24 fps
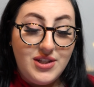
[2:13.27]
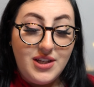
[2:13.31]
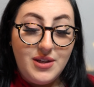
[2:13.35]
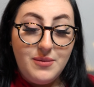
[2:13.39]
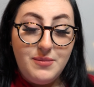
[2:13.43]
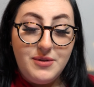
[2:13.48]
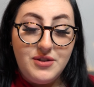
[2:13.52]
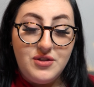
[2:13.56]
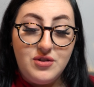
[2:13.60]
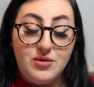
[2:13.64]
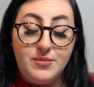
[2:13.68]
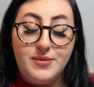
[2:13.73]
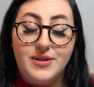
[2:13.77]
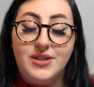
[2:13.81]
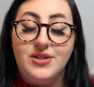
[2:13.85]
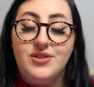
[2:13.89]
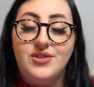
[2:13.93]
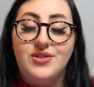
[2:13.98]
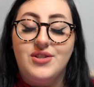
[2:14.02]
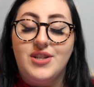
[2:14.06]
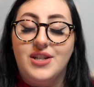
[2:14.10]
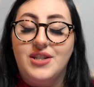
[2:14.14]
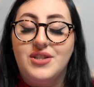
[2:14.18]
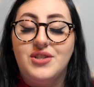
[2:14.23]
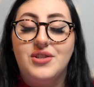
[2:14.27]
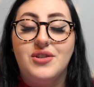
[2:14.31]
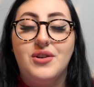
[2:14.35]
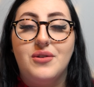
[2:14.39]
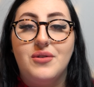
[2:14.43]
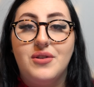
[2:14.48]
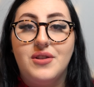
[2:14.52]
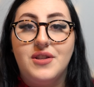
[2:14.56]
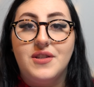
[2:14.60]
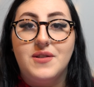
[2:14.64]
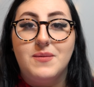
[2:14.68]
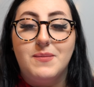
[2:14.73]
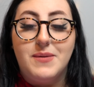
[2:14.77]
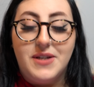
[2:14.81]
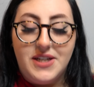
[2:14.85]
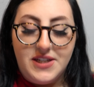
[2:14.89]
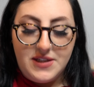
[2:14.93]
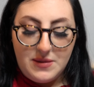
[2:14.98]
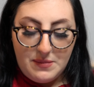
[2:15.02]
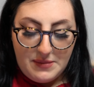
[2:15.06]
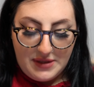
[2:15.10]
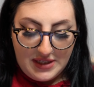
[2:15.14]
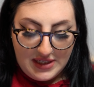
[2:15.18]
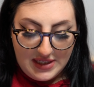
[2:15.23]
think it'd be super interesting to go to this
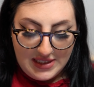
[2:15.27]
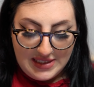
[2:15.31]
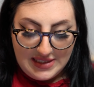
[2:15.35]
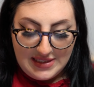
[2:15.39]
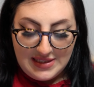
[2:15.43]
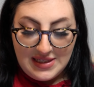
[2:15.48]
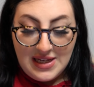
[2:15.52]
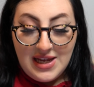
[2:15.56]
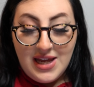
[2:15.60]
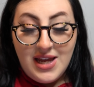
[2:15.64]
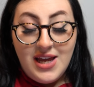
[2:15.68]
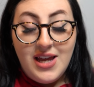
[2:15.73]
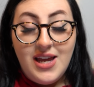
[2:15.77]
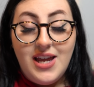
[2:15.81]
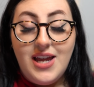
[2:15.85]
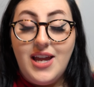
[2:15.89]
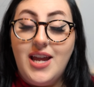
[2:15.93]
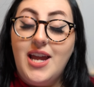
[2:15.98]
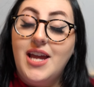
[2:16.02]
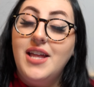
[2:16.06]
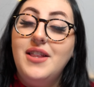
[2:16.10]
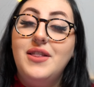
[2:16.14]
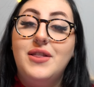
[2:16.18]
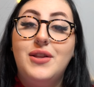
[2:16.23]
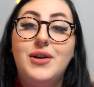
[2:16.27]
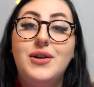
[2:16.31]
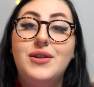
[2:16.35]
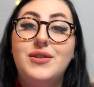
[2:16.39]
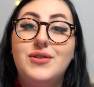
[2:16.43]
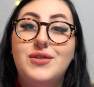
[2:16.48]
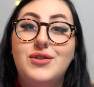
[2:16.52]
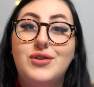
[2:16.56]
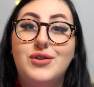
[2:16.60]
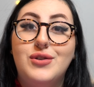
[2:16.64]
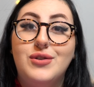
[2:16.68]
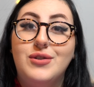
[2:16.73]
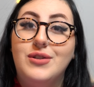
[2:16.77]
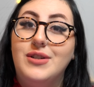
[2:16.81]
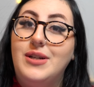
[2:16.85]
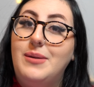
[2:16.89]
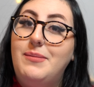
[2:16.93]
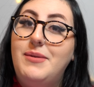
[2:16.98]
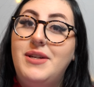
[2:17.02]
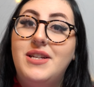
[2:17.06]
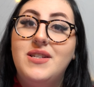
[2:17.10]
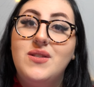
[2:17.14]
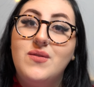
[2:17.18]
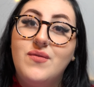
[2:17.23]
place because it looks
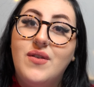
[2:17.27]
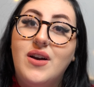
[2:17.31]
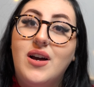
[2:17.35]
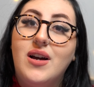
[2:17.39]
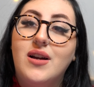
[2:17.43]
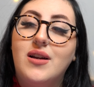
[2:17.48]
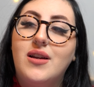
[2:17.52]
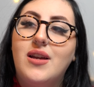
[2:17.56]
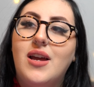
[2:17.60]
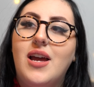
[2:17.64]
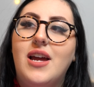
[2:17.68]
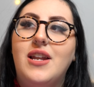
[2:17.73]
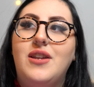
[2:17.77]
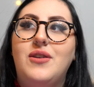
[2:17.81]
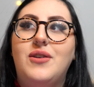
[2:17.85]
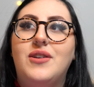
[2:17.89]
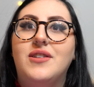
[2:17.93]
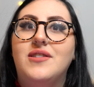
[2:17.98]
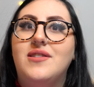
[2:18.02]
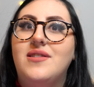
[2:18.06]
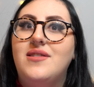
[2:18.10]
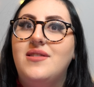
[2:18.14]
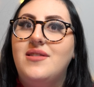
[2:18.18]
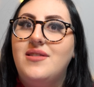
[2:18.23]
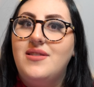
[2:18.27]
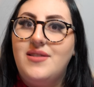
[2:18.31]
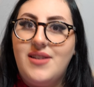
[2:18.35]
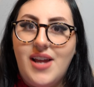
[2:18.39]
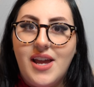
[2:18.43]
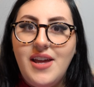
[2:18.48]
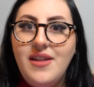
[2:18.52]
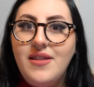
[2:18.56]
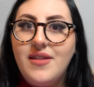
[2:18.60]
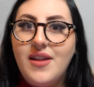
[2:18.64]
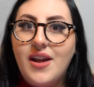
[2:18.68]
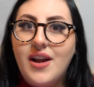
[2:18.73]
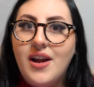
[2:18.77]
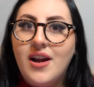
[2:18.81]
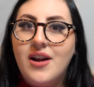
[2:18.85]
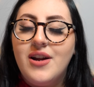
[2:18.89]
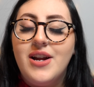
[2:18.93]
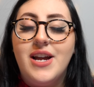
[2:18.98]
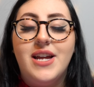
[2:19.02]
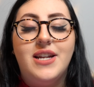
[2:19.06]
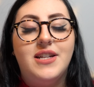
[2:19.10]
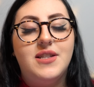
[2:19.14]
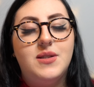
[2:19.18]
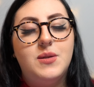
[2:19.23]
creepy as fuck and you can stay there
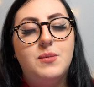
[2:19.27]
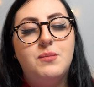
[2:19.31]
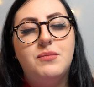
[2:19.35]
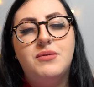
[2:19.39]
and it's